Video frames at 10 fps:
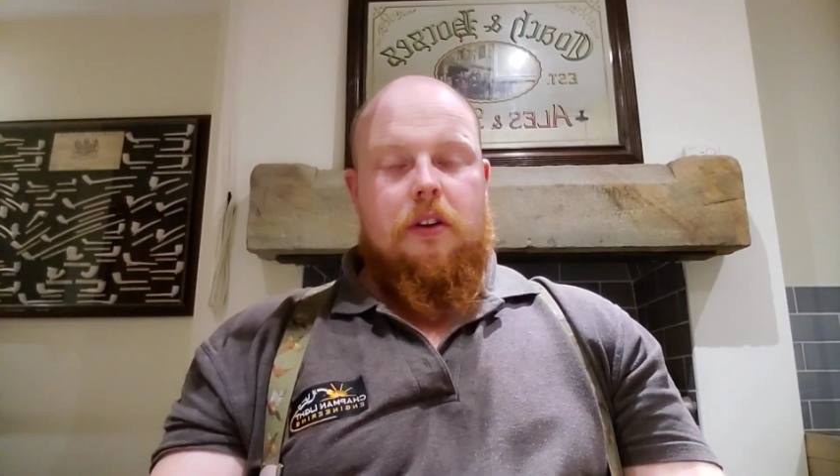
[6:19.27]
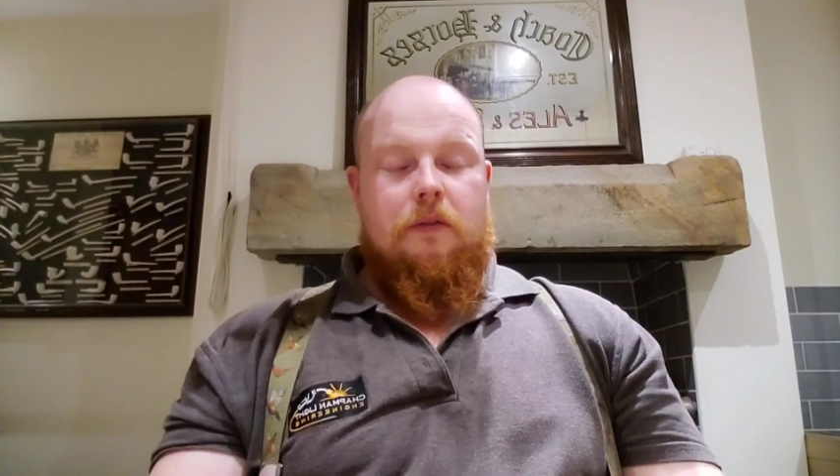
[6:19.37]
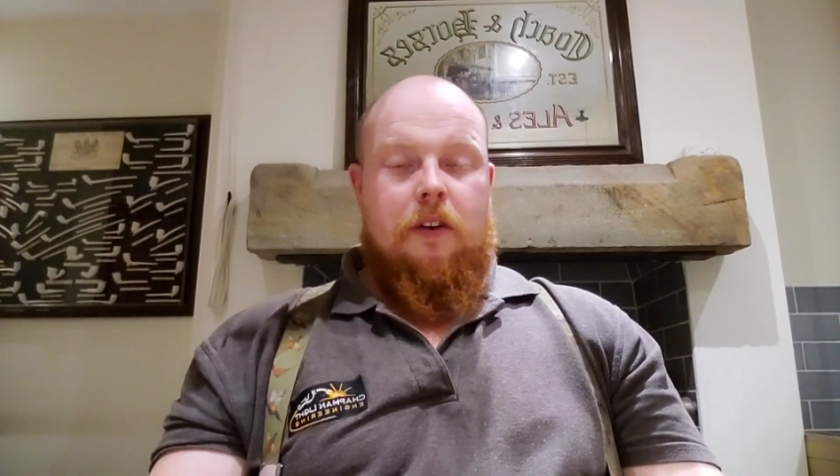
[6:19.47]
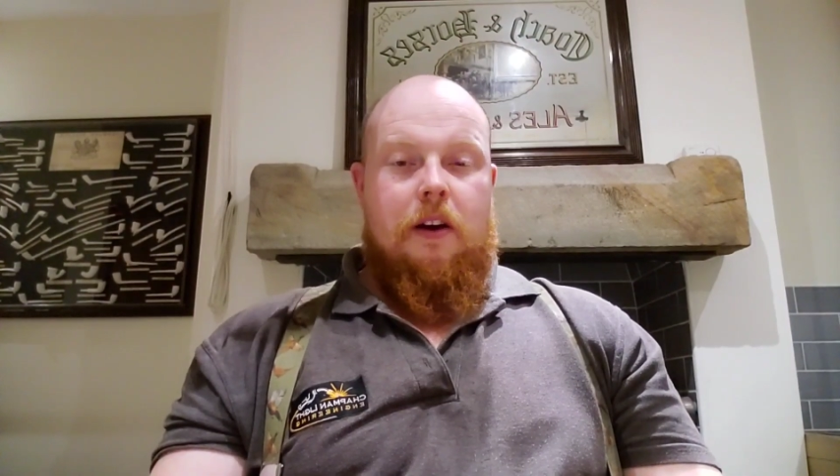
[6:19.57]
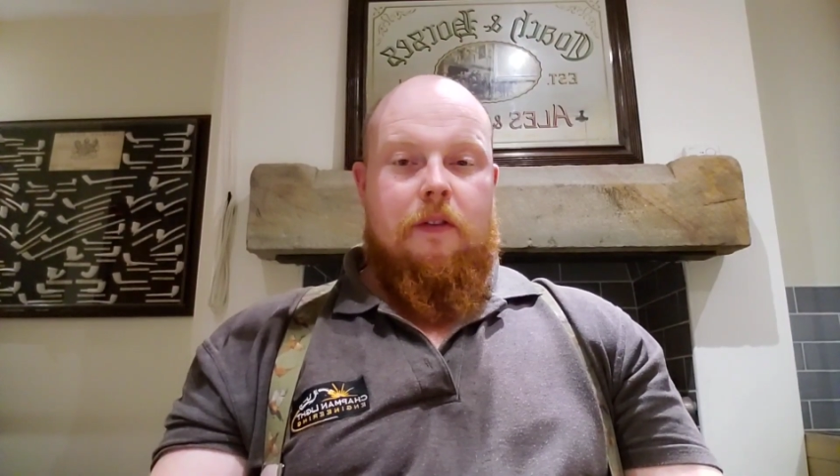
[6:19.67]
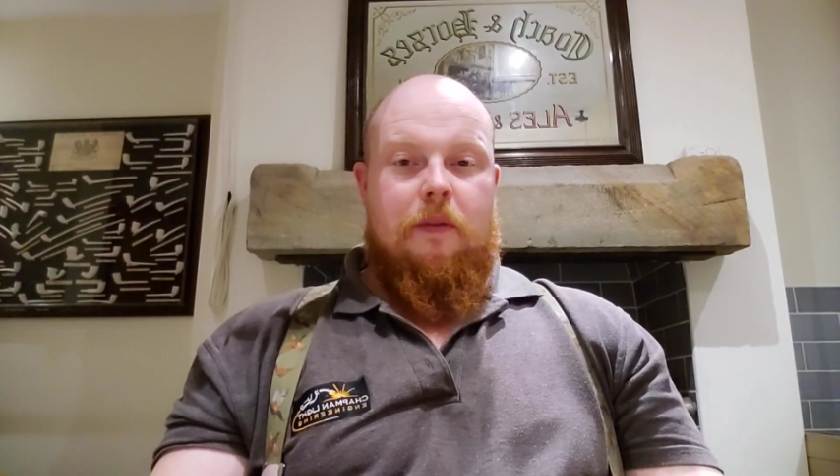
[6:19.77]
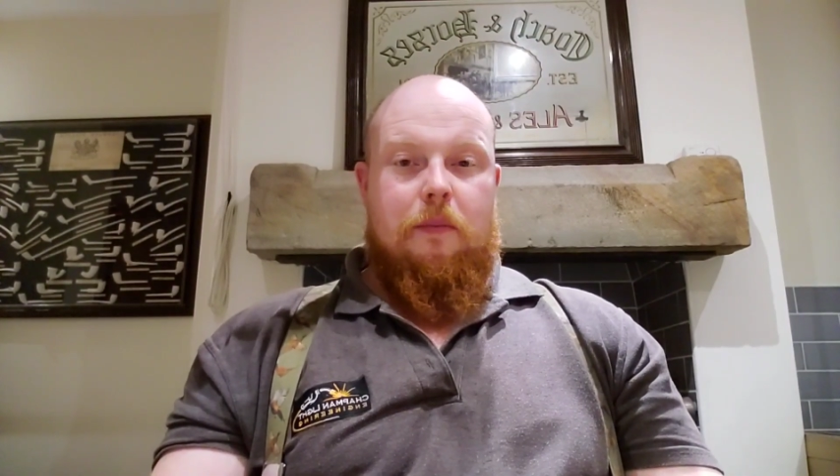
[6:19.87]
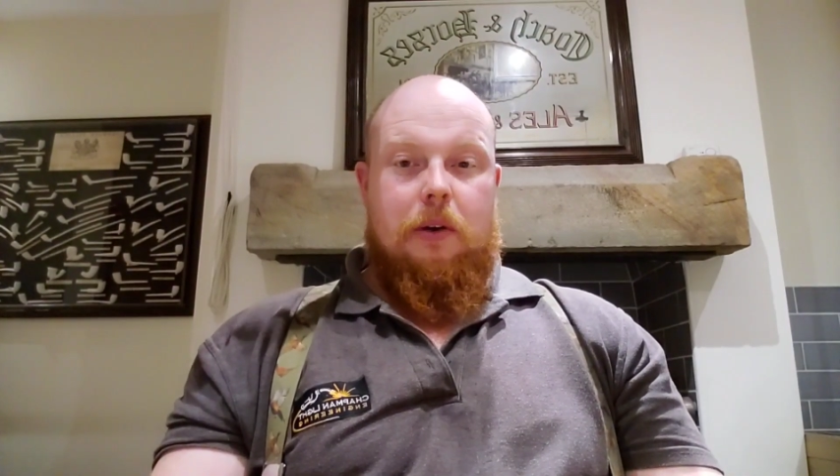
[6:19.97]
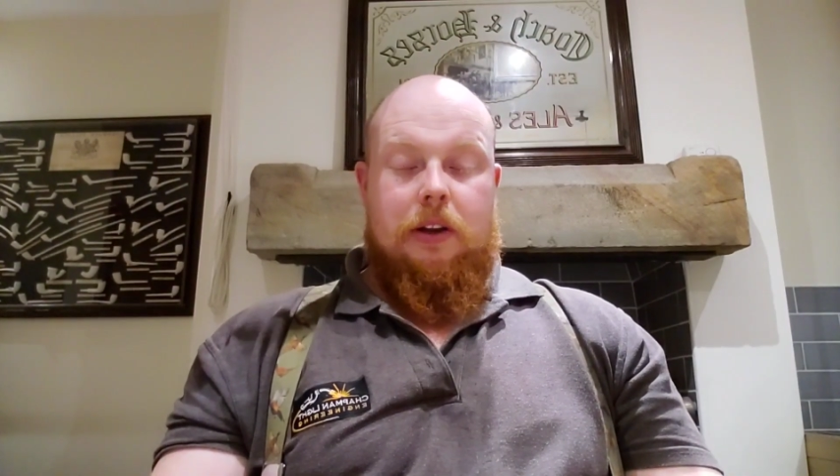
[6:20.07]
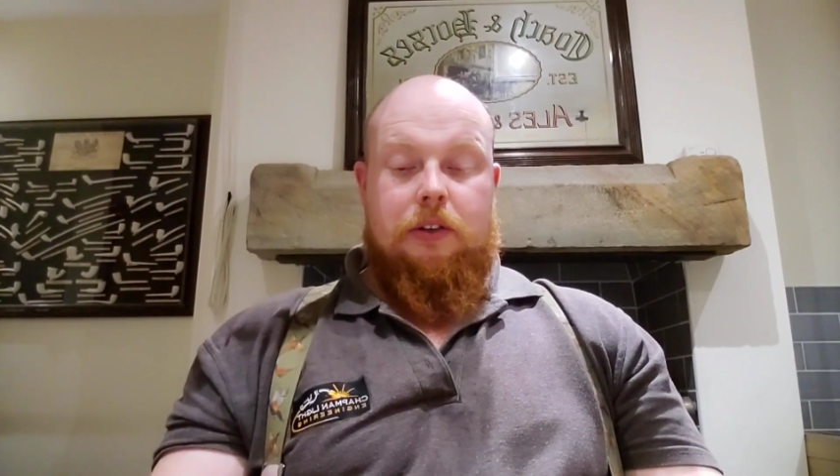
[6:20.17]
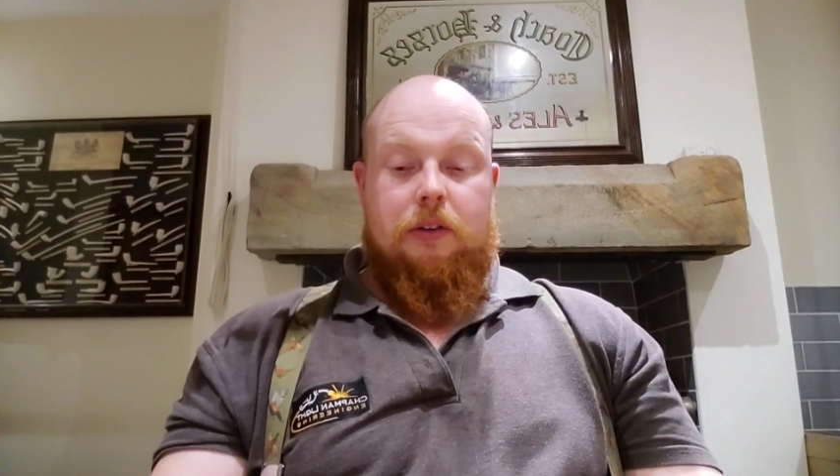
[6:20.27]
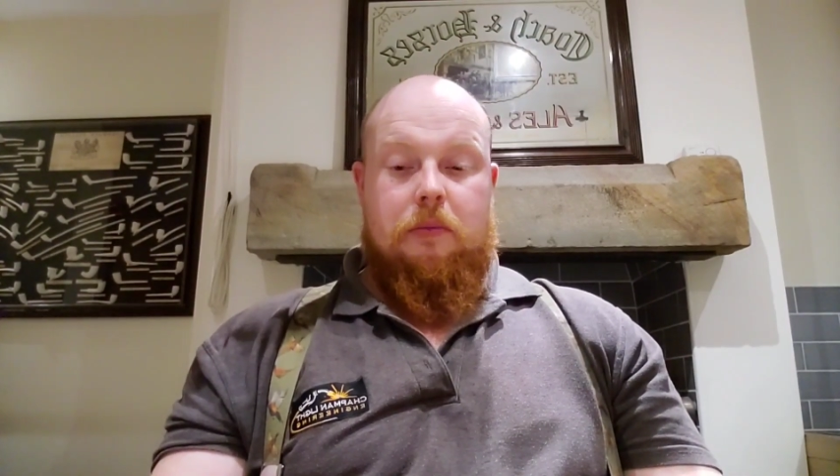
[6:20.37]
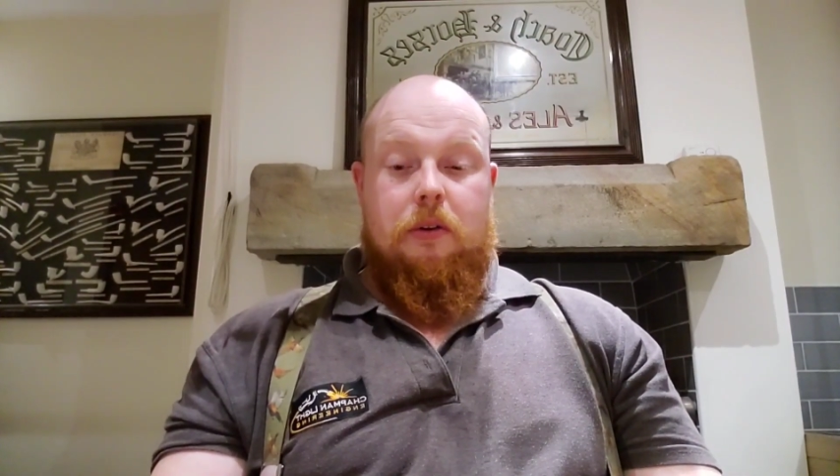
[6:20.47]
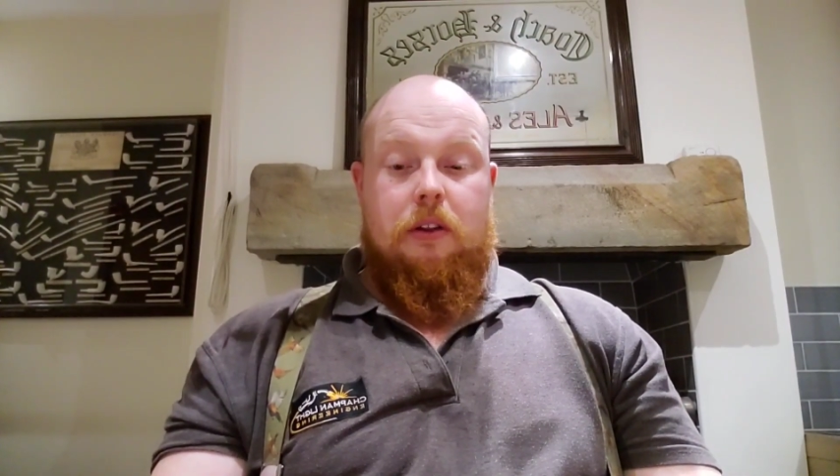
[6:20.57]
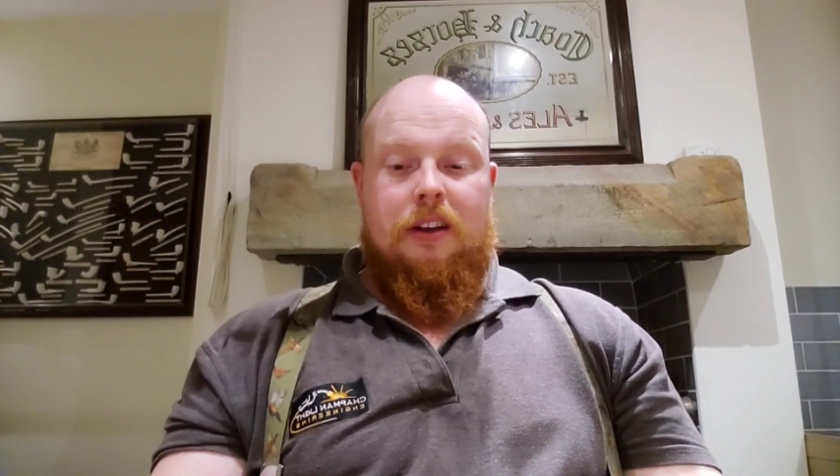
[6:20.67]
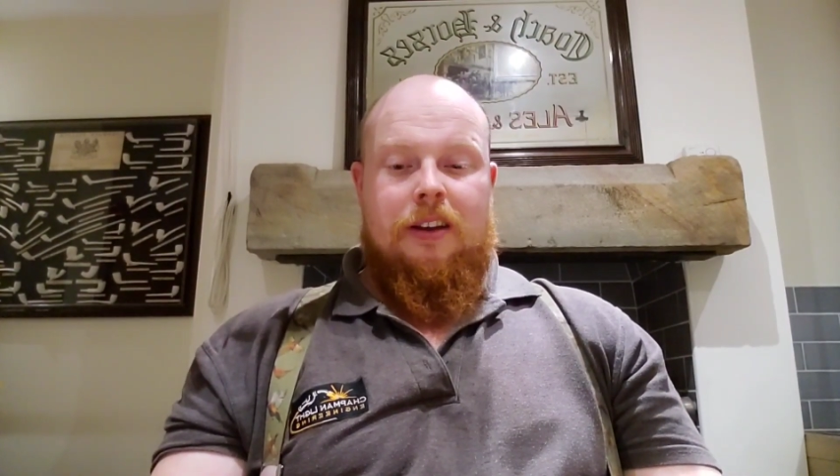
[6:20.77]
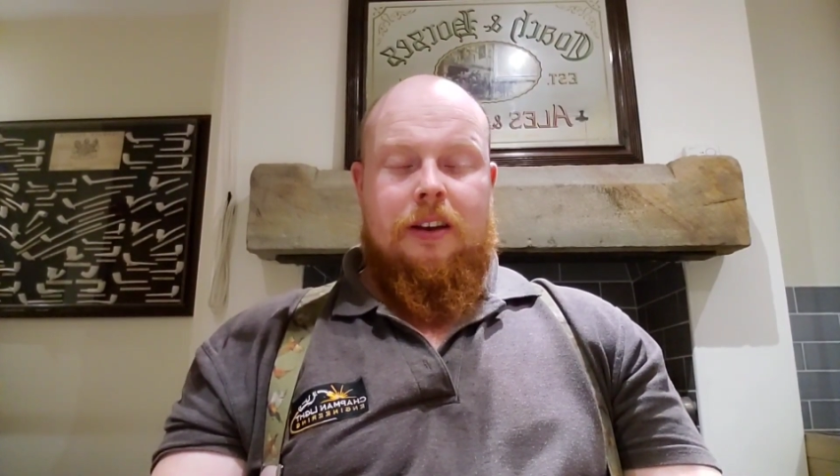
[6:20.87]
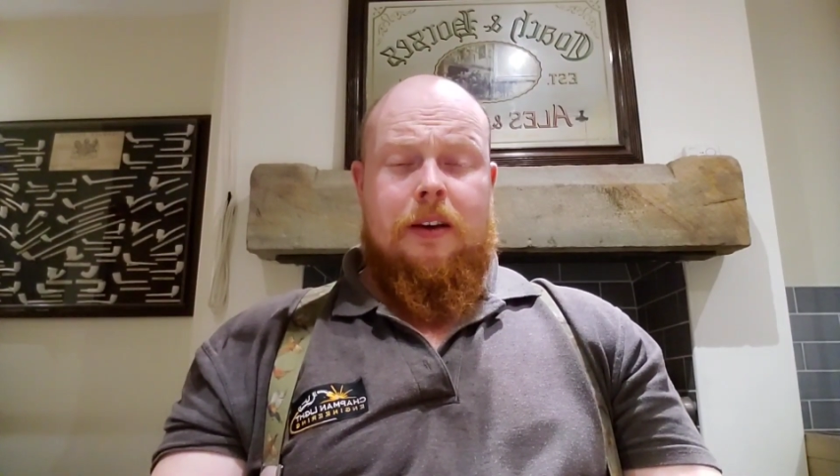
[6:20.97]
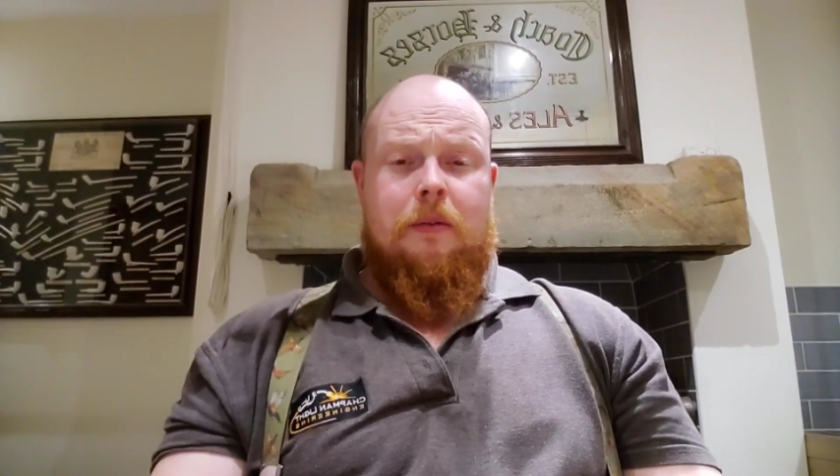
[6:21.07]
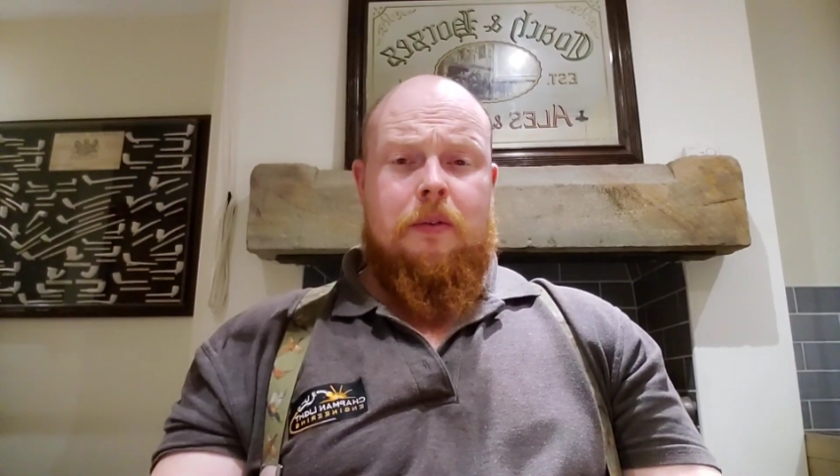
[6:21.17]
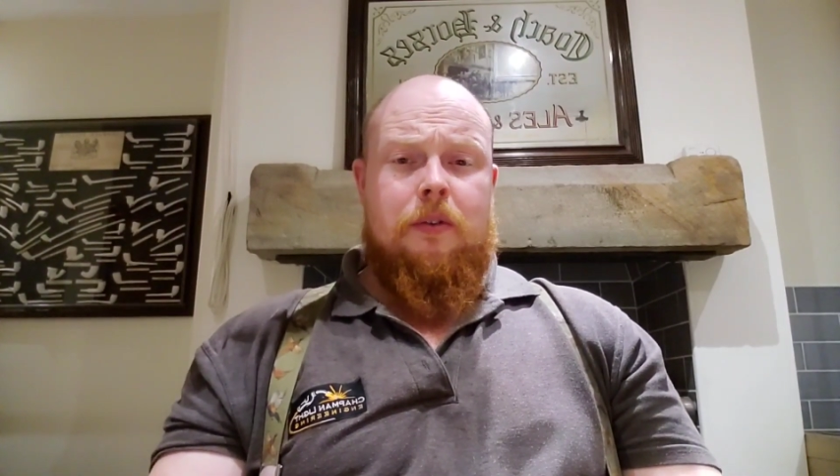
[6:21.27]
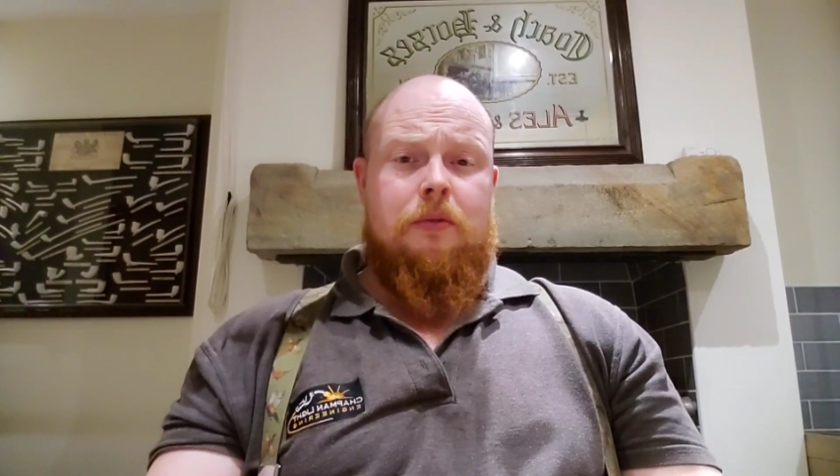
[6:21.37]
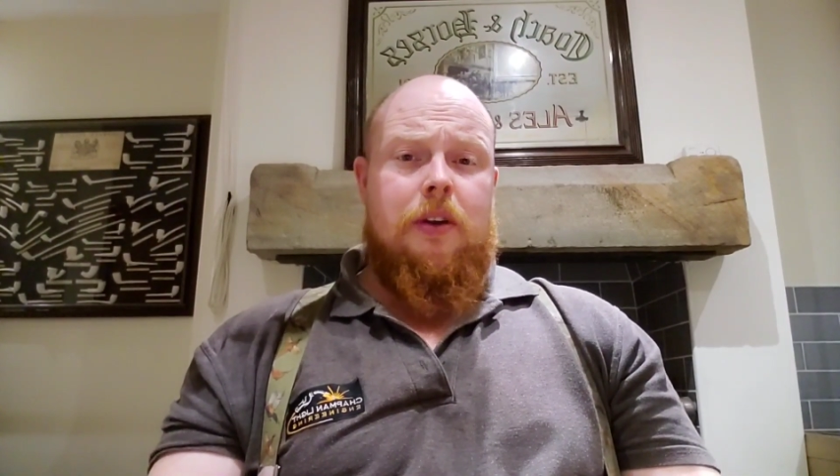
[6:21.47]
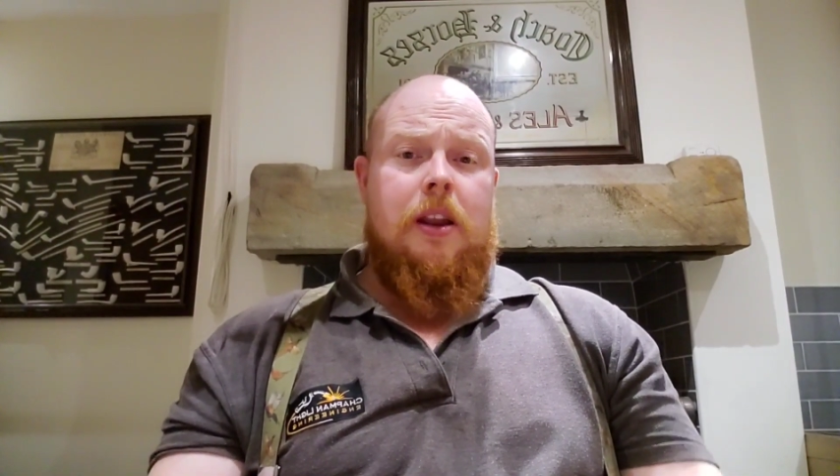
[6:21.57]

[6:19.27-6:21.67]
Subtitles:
far from pleasurable, and I was